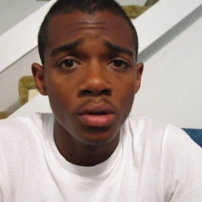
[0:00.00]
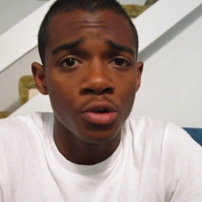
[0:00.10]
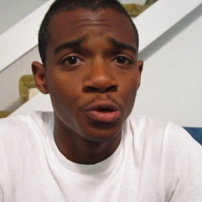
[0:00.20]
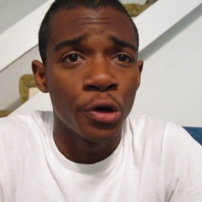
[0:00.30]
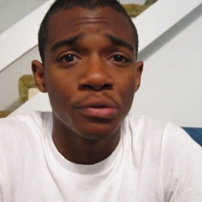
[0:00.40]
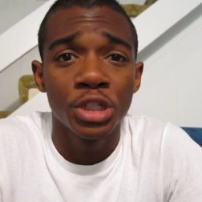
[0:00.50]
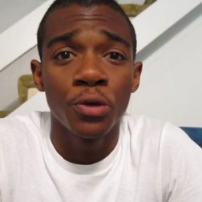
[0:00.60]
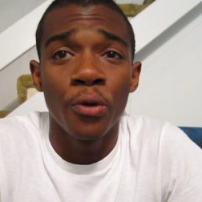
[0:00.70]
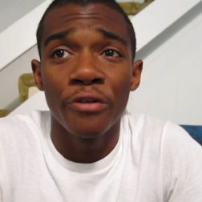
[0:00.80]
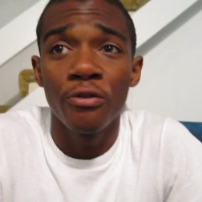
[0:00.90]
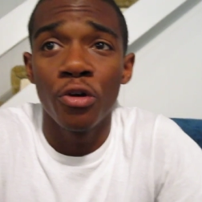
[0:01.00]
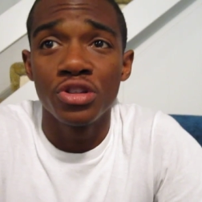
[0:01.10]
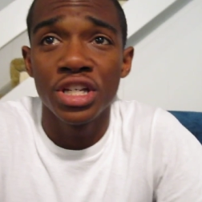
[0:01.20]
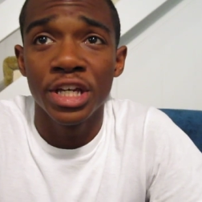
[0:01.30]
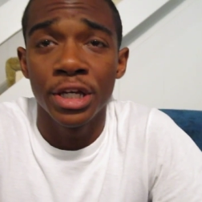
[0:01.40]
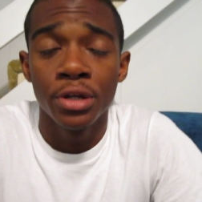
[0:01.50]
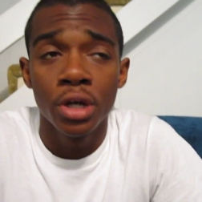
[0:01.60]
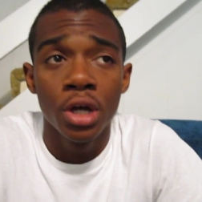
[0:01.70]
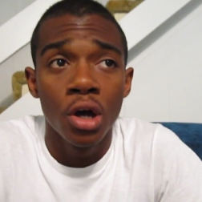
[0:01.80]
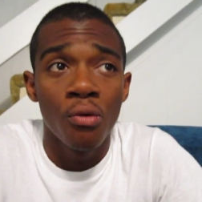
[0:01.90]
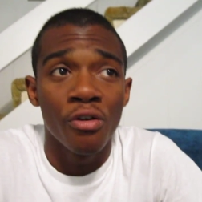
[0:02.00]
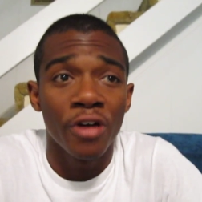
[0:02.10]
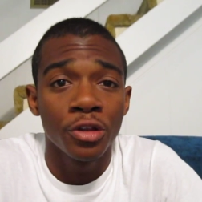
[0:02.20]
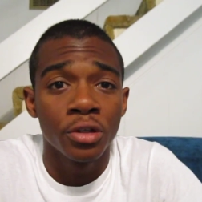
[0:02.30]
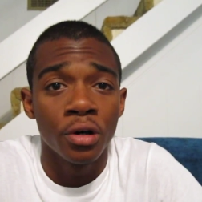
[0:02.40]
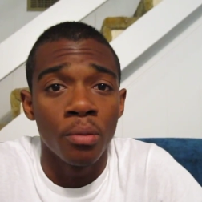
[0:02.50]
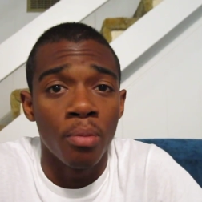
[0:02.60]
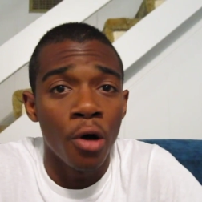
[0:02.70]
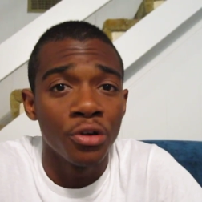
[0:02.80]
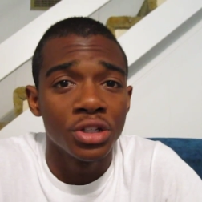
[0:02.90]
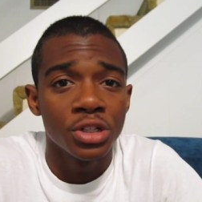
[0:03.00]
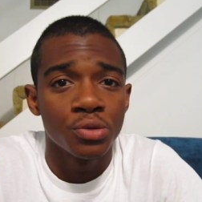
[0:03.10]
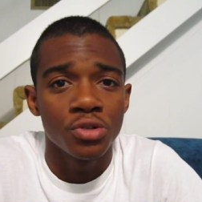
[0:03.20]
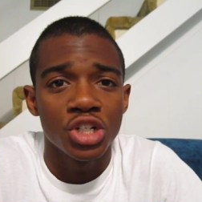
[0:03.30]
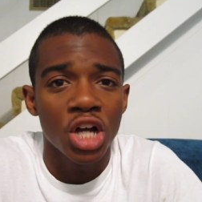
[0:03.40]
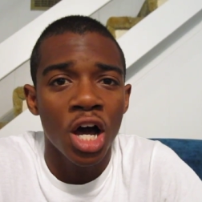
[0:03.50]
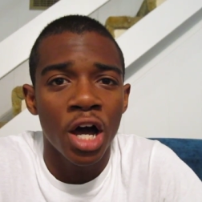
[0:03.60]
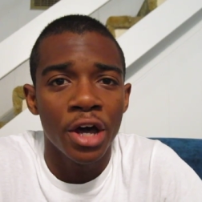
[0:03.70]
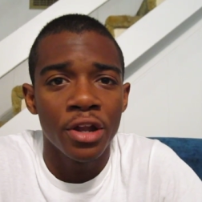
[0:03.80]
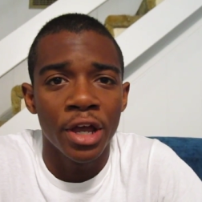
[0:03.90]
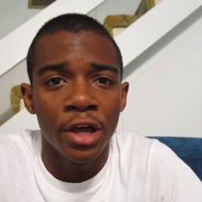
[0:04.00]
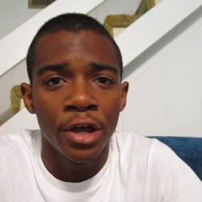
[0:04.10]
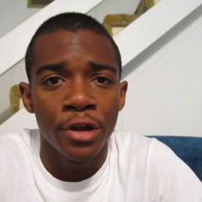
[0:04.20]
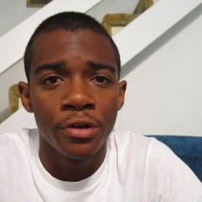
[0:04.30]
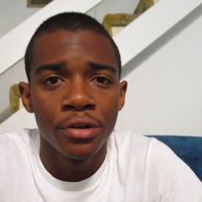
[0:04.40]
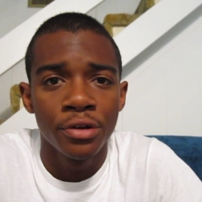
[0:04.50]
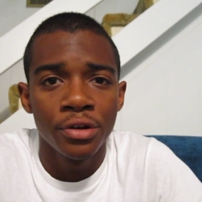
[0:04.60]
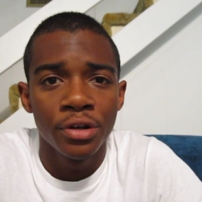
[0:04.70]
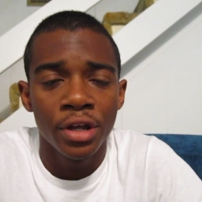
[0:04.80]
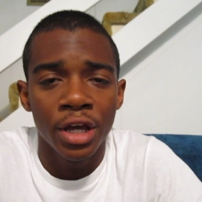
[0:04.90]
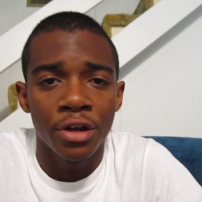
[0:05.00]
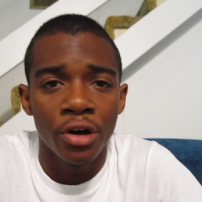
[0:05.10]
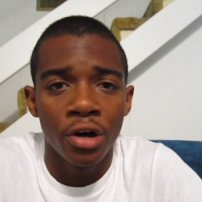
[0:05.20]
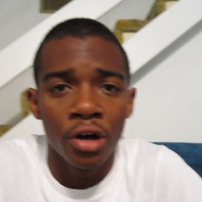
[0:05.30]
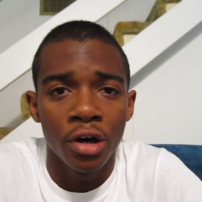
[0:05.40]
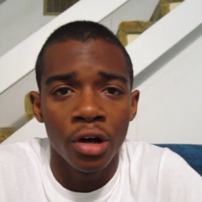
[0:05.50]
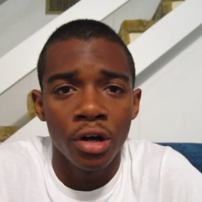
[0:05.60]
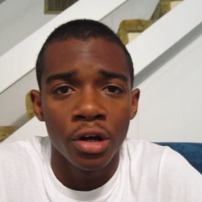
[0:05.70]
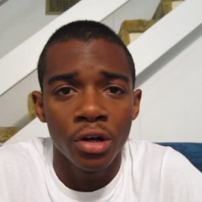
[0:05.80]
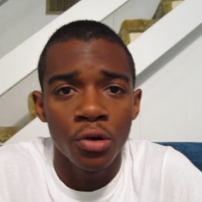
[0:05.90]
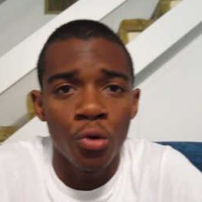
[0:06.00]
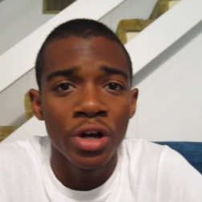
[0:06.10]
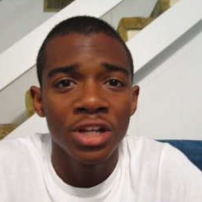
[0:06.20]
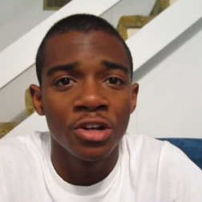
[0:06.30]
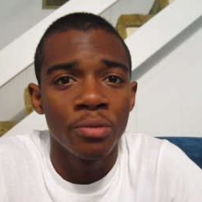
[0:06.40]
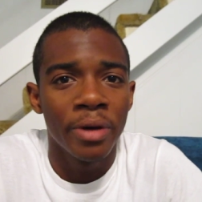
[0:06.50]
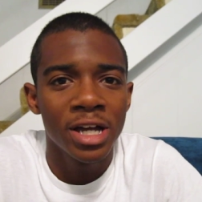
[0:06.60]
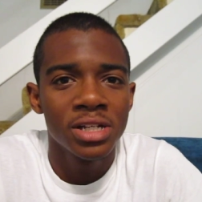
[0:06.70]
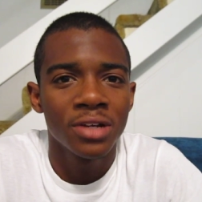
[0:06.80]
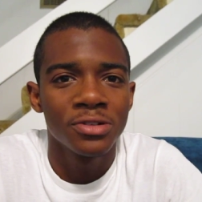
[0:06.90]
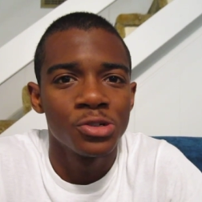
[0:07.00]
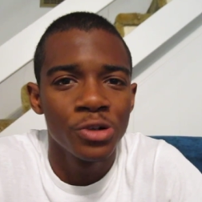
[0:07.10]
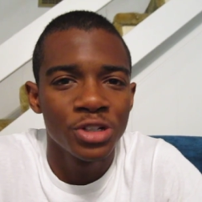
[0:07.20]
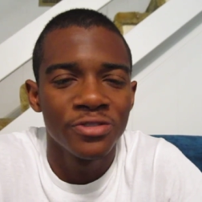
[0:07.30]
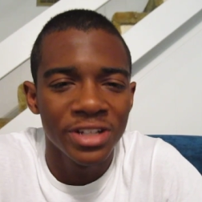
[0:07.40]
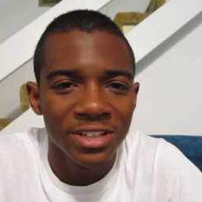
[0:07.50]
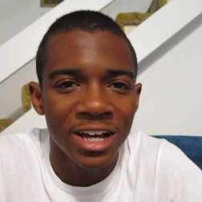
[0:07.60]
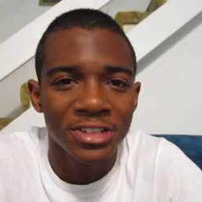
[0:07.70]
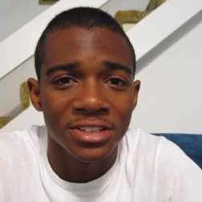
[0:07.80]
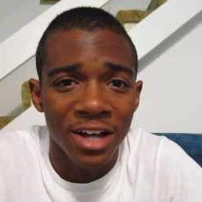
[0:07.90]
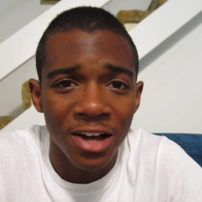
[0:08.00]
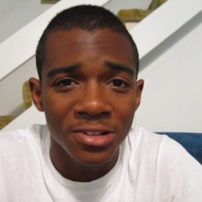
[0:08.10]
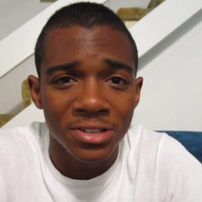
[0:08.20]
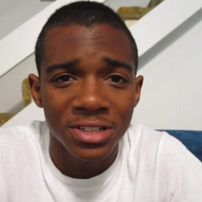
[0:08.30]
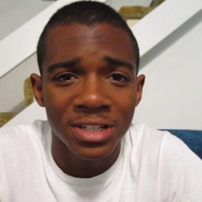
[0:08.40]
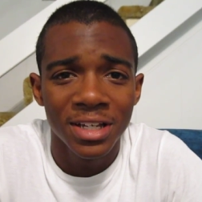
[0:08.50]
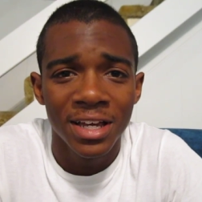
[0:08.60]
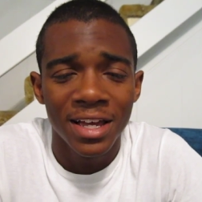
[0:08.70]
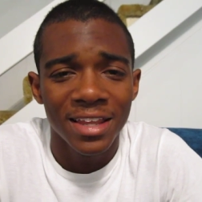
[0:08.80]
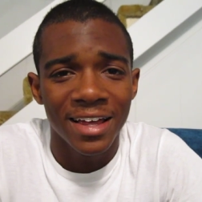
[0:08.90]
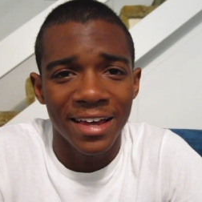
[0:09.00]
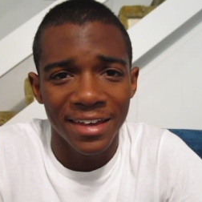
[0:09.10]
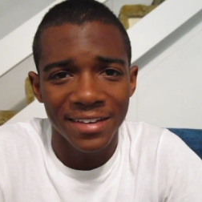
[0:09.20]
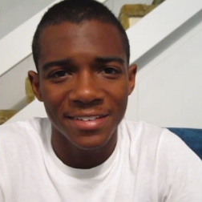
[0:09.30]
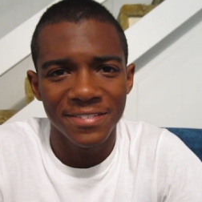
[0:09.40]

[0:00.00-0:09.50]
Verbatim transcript: UFC 114 without the bonuses, Rashad and and uh Quentin, their paycheck was two hundred fifty thousand dollars. Like,